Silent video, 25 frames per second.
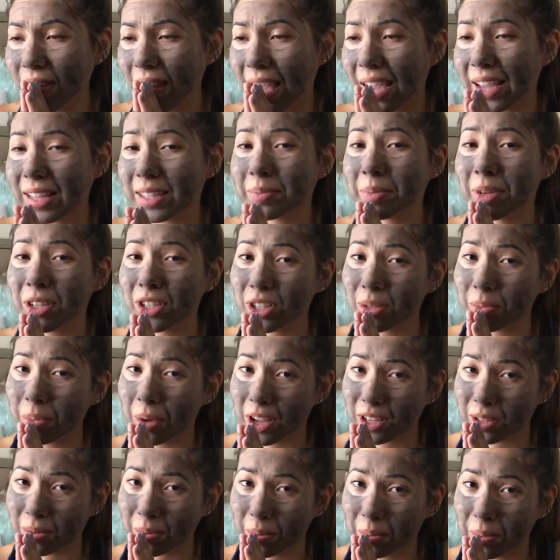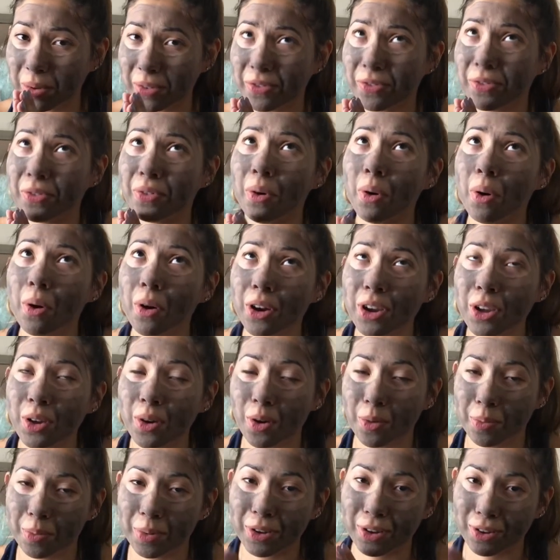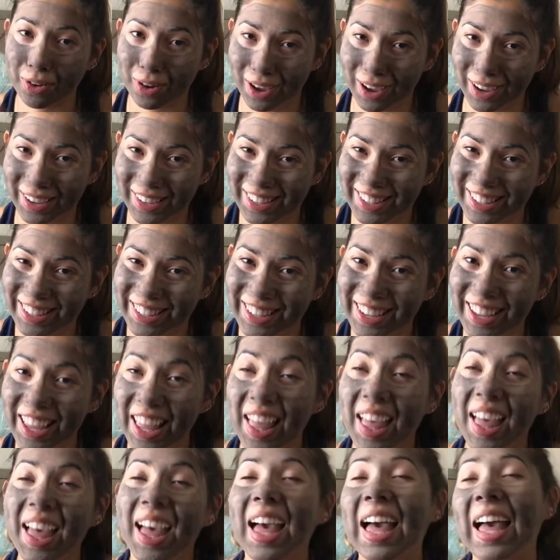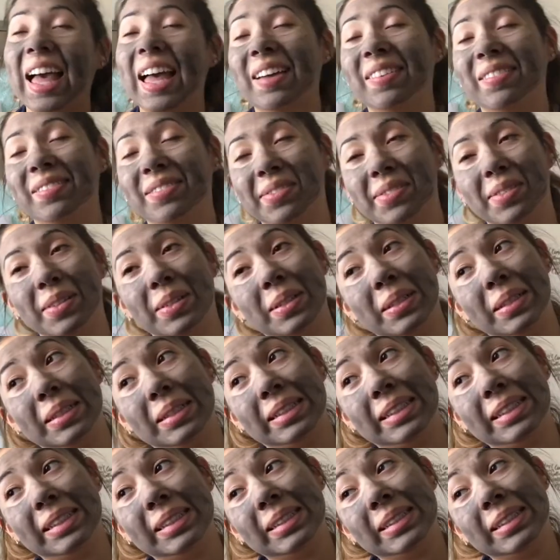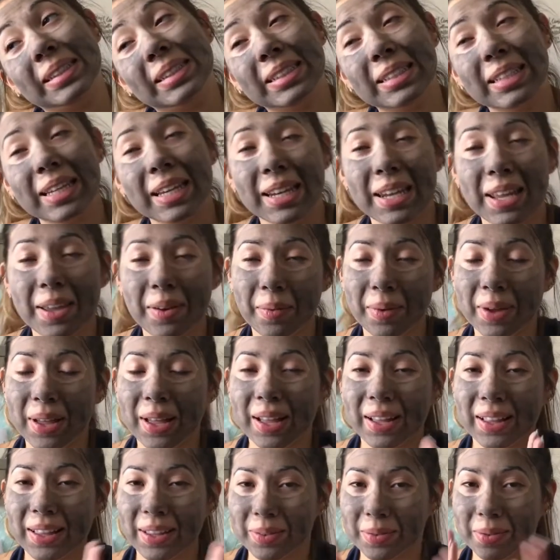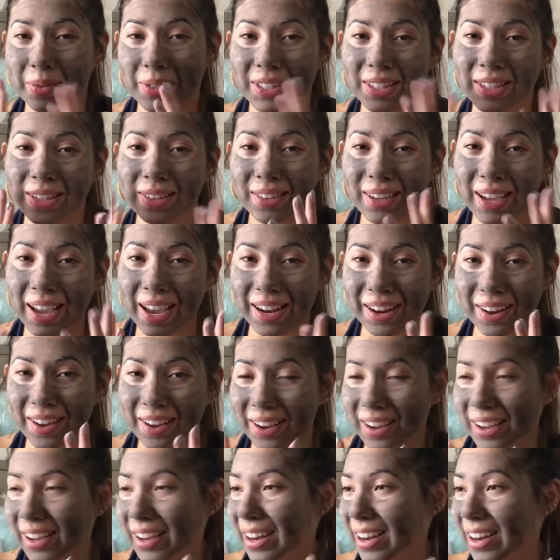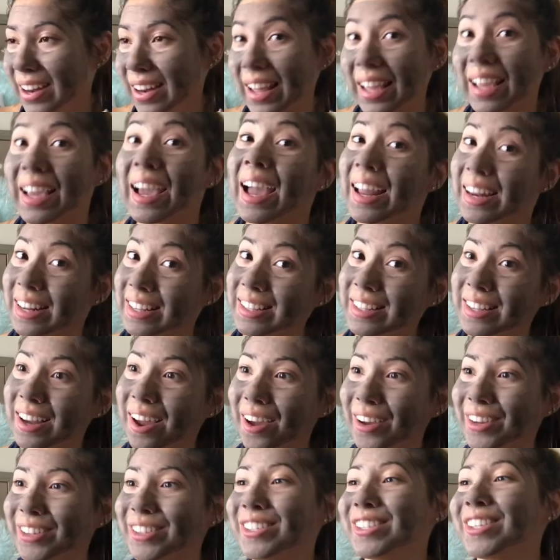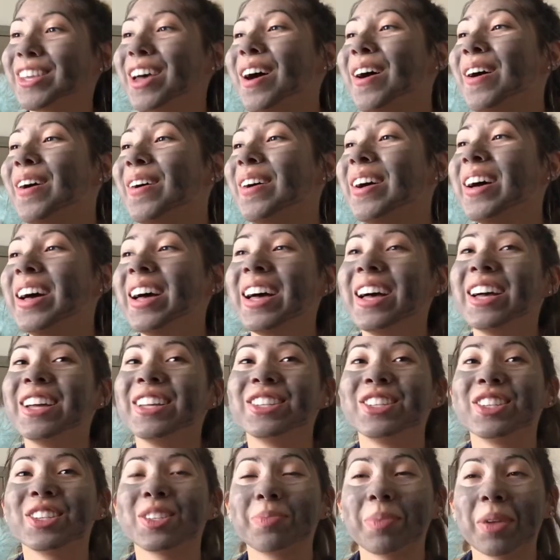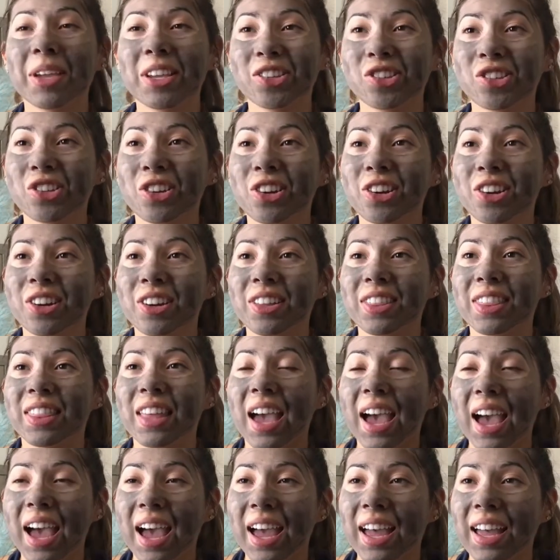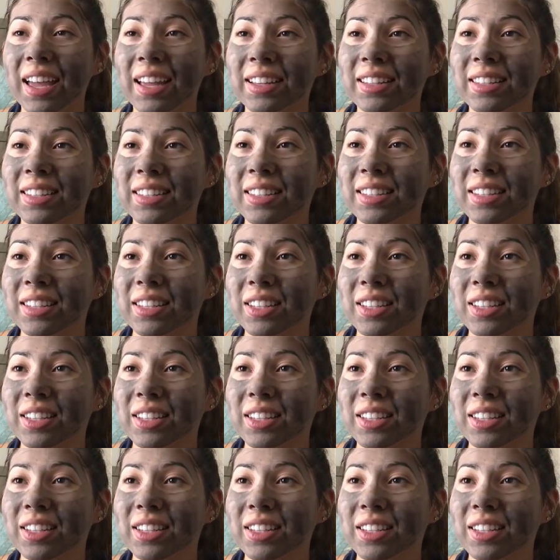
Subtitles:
as much as possible before you open your eyes. I've done it while it was still kind of on and it kind of stung. So just make sure that